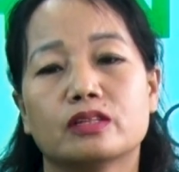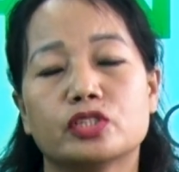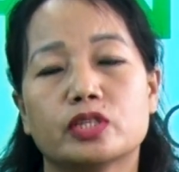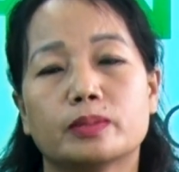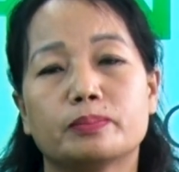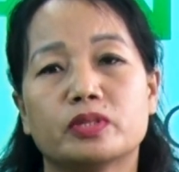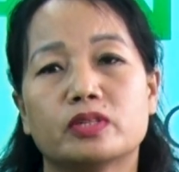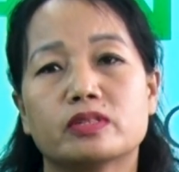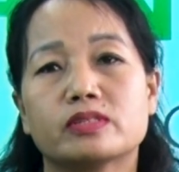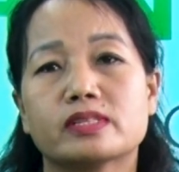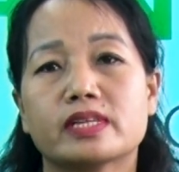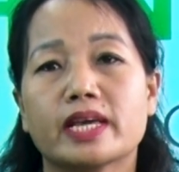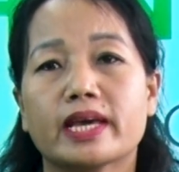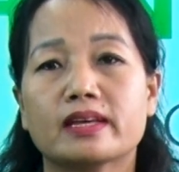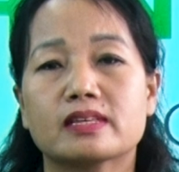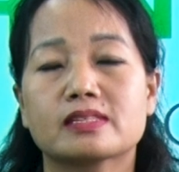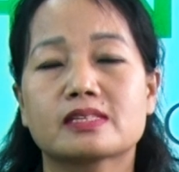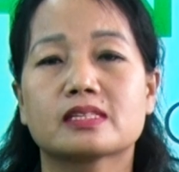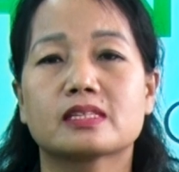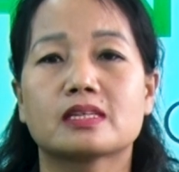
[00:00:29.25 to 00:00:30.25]
Chapter
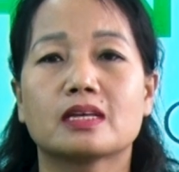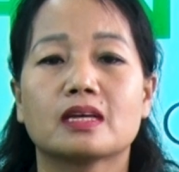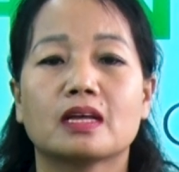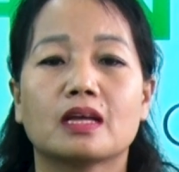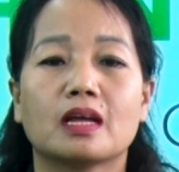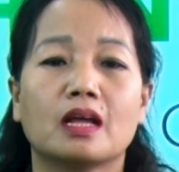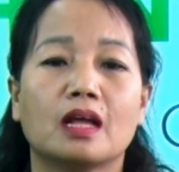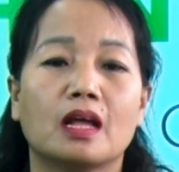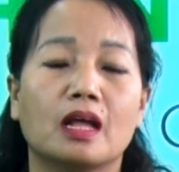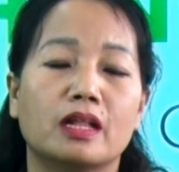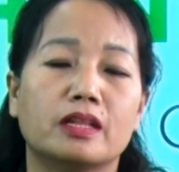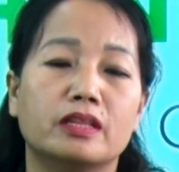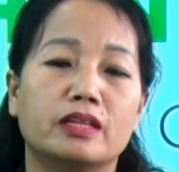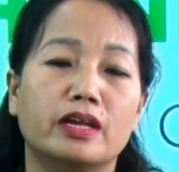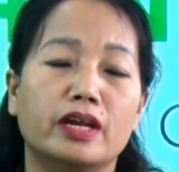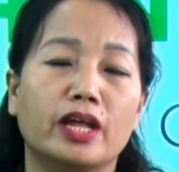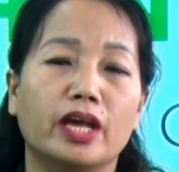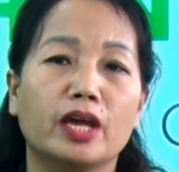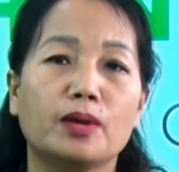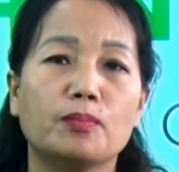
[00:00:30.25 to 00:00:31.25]
6.
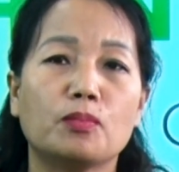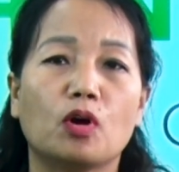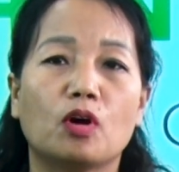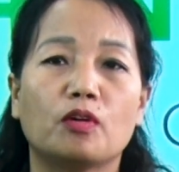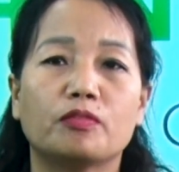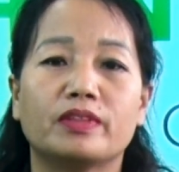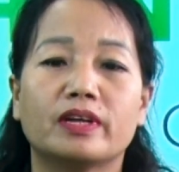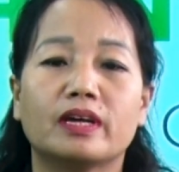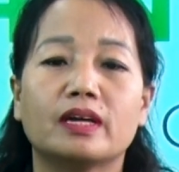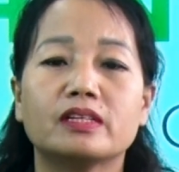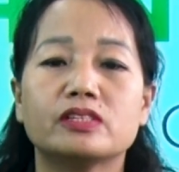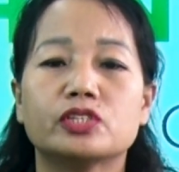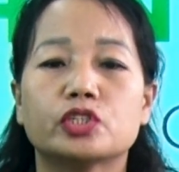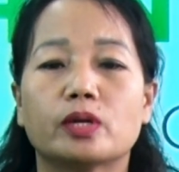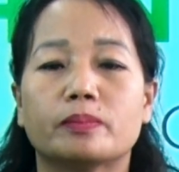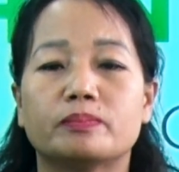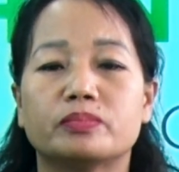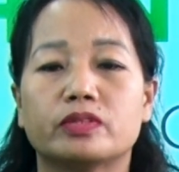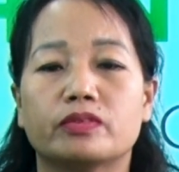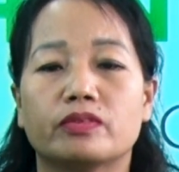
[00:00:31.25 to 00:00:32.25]
The name of the
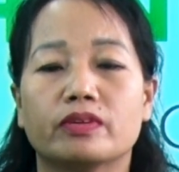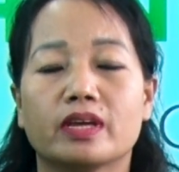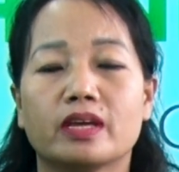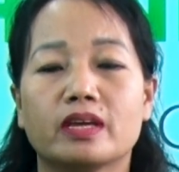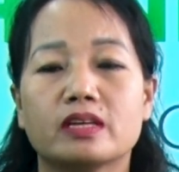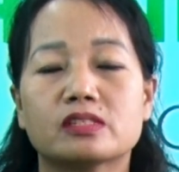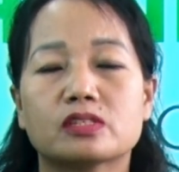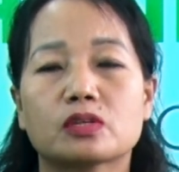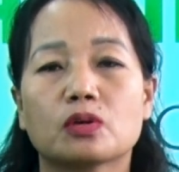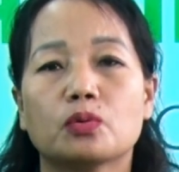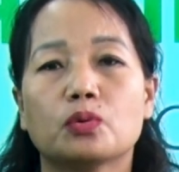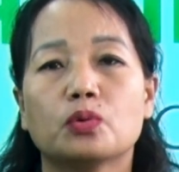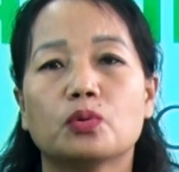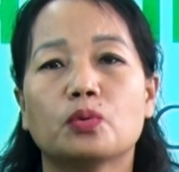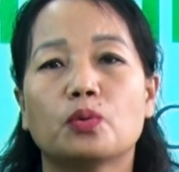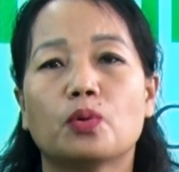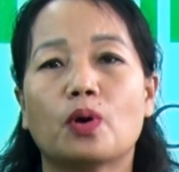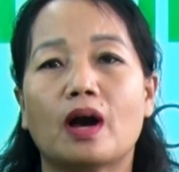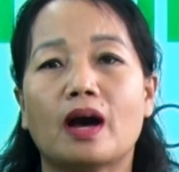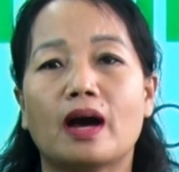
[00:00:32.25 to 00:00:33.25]
chapter is
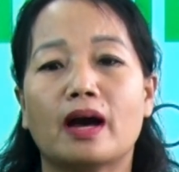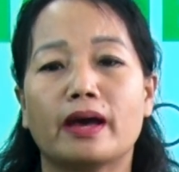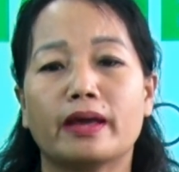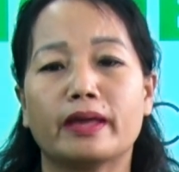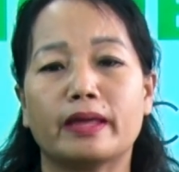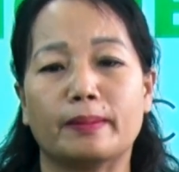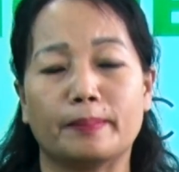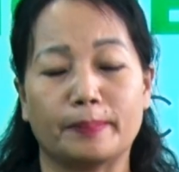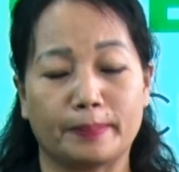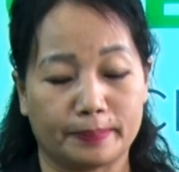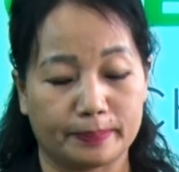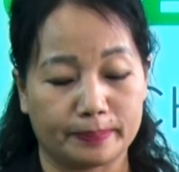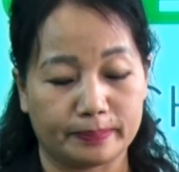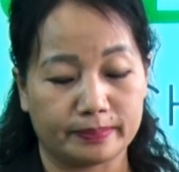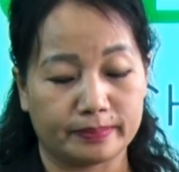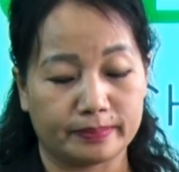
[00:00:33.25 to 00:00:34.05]
Who I Am.